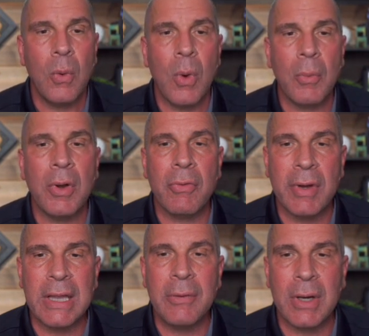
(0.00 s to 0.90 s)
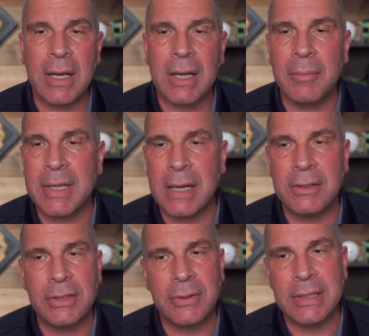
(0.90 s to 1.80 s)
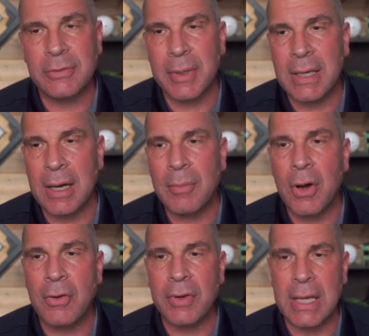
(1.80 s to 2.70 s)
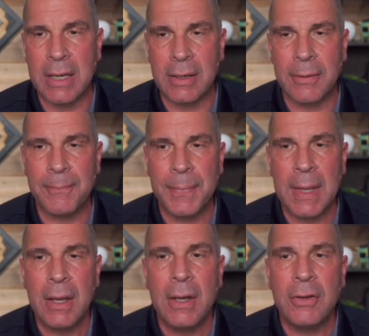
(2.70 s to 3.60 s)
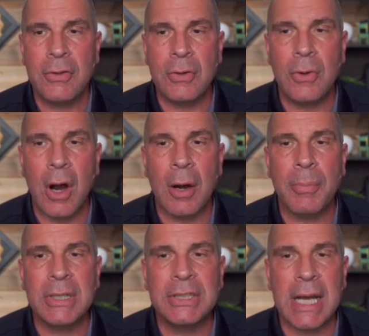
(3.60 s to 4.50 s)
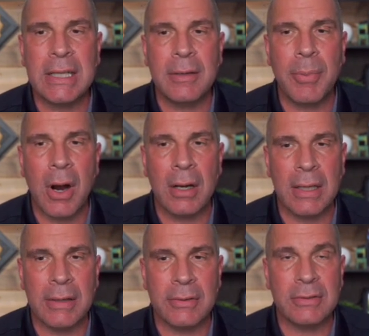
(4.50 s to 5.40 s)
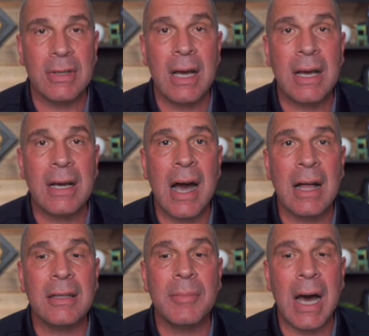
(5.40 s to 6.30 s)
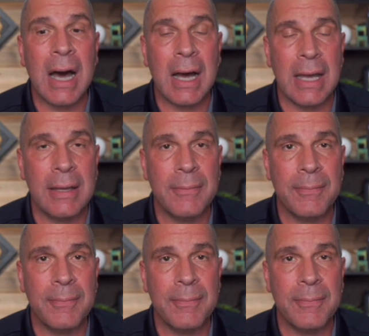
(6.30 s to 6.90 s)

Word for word: What we really want to come down to is we come over here to our projected PAR levels, column I.